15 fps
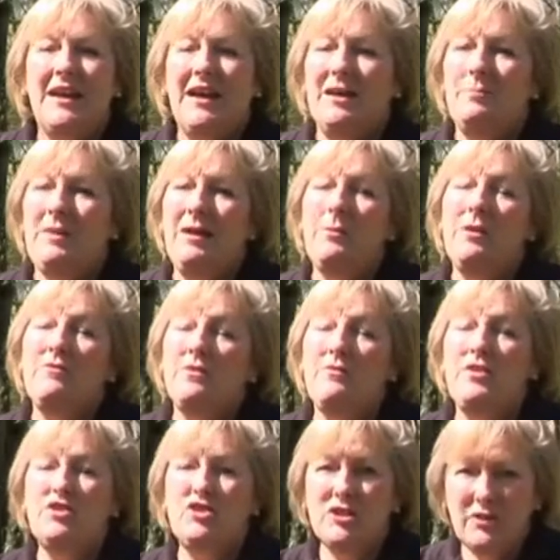However, if
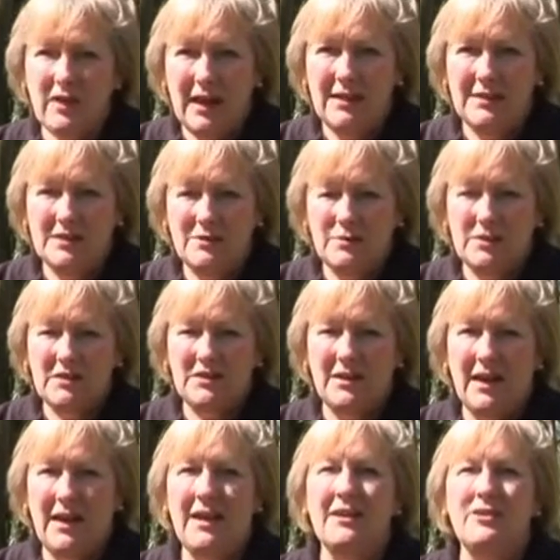you do get into a
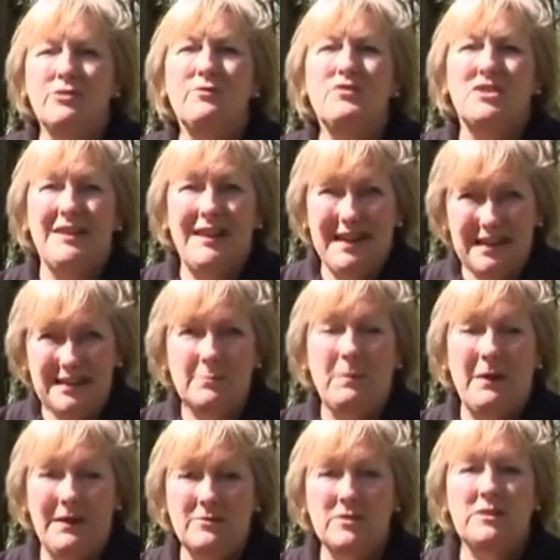snake, and often it is
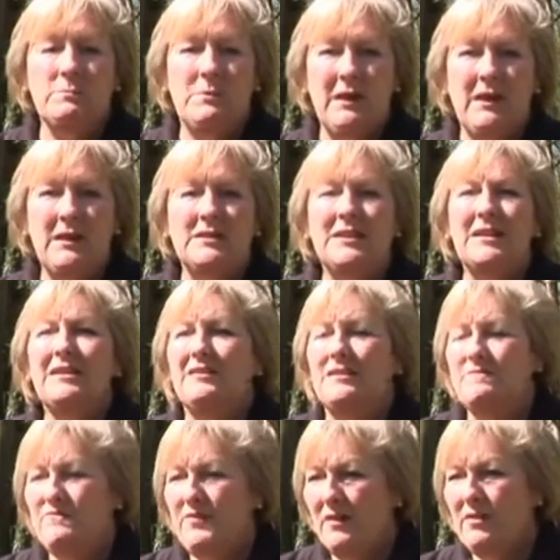about speed, the
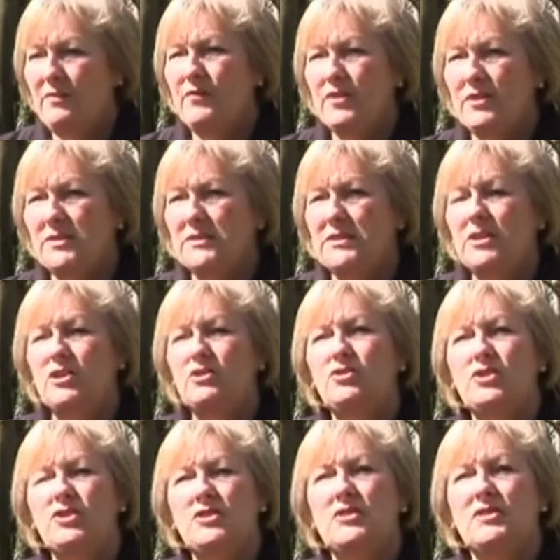very first thing you
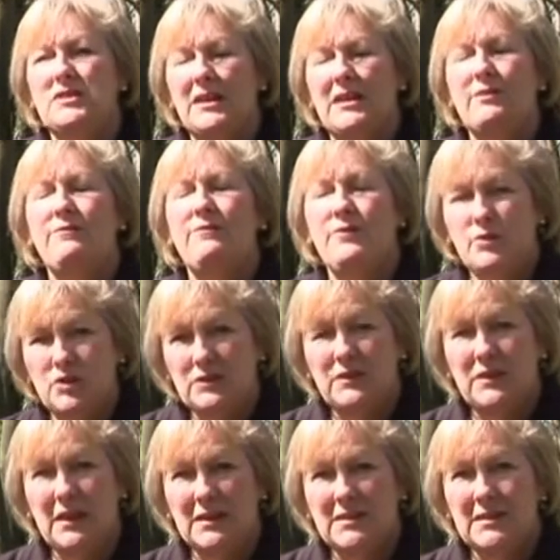should do is take your foot off
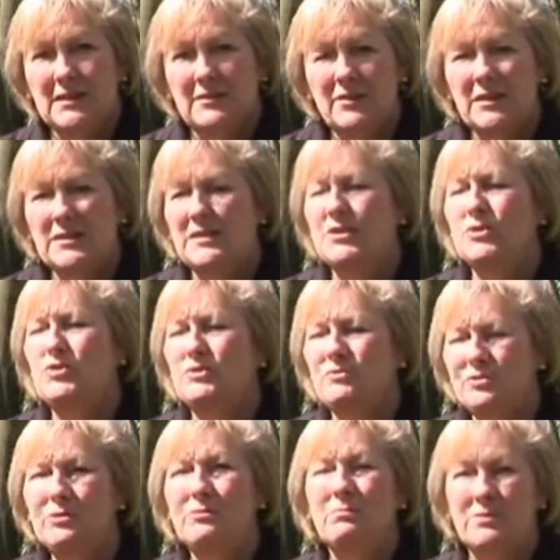the accelerator and do
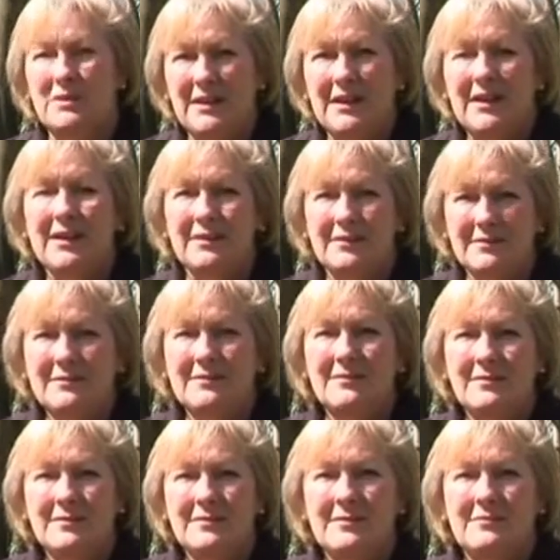not brake,
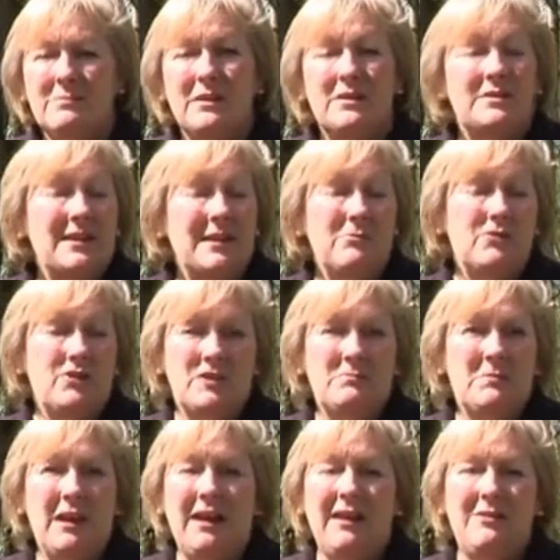because that would just
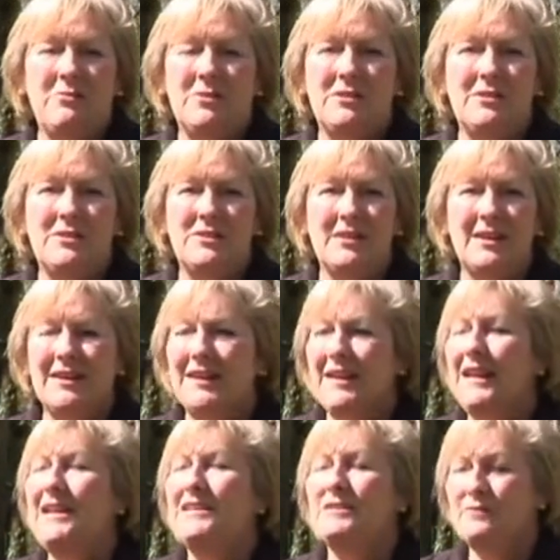make it worse.
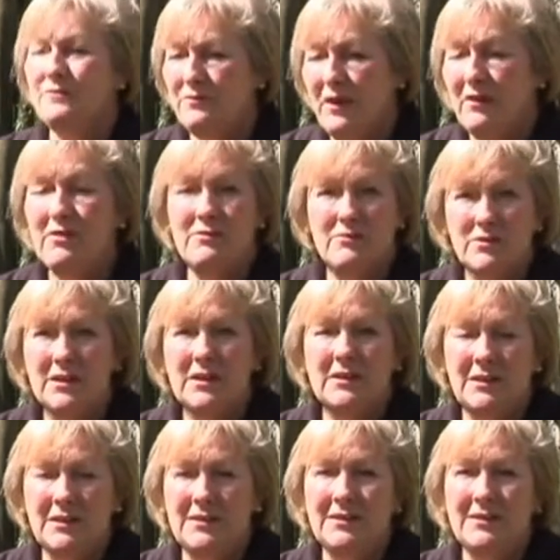It's very
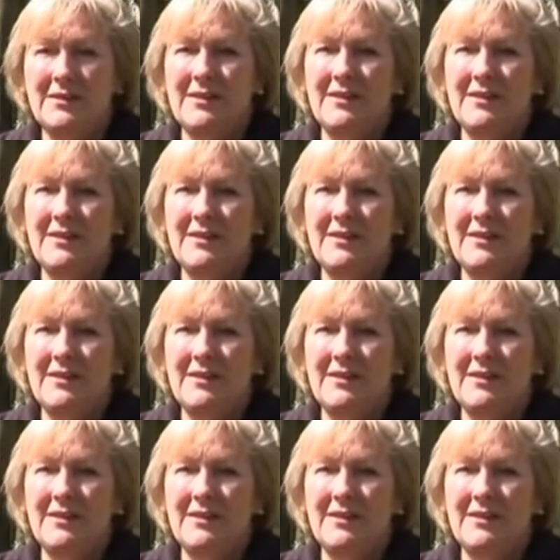frightening.